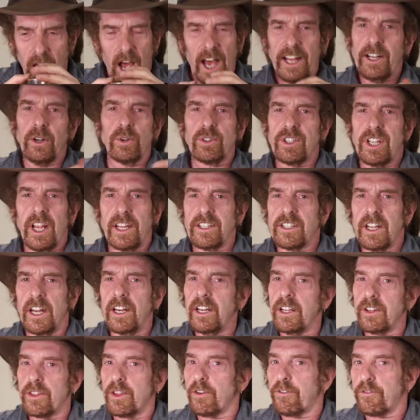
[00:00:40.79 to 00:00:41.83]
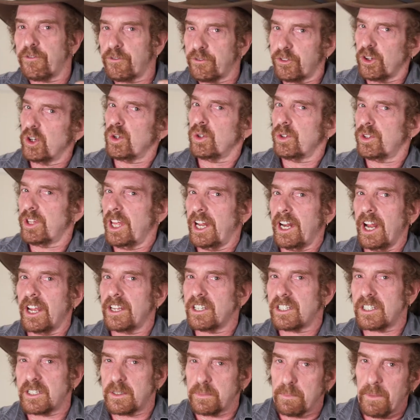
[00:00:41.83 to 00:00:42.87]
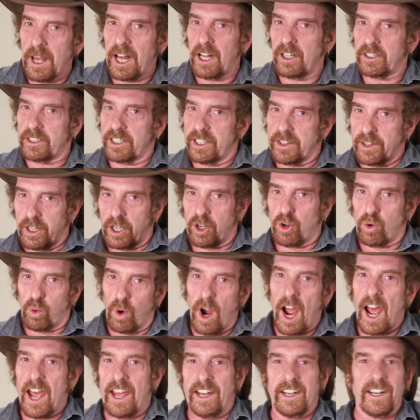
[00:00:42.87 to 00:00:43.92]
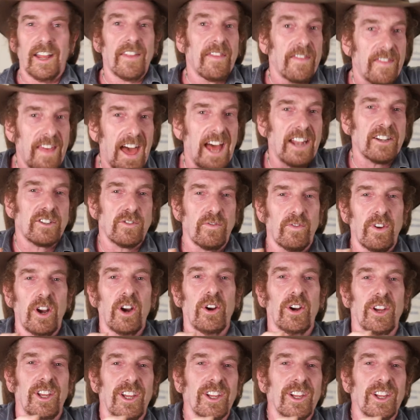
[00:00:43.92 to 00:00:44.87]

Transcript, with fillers: I don't sense any of the fruit that I smelled in the grind, and that's very